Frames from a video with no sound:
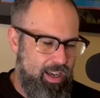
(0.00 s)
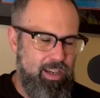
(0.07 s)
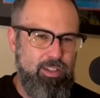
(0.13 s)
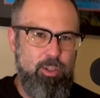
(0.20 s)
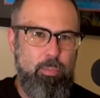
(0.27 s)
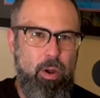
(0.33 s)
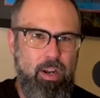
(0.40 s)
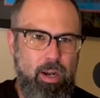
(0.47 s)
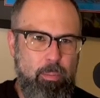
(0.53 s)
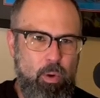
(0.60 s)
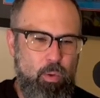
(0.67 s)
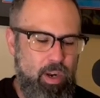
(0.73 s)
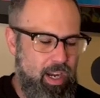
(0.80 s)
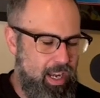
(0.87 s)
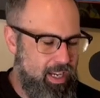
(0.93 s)
Spawn number
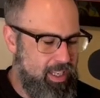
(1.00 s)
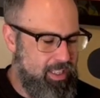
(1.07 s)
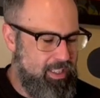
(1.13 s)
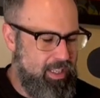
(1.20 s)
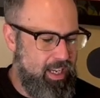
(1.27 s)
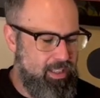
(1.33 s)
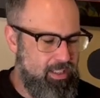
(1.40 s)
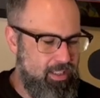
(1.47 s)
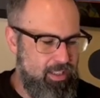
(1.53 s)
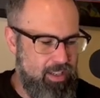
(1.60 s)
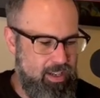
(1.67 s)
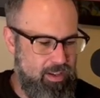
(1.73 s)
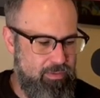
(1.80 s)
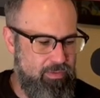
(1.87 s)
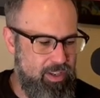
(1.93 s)
196,
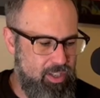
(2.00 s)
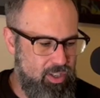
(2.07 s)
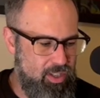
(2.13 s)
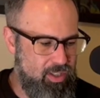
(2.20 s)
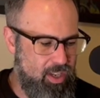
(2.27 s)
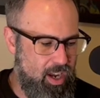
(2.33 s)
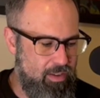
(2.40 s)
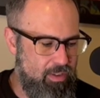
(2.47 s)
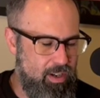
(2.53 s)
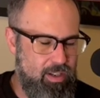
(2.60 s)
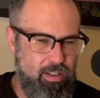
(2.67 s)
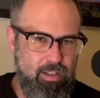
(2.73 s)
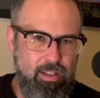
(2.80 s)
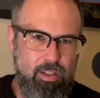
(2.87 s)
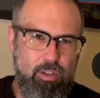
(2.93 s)
a vicious cover.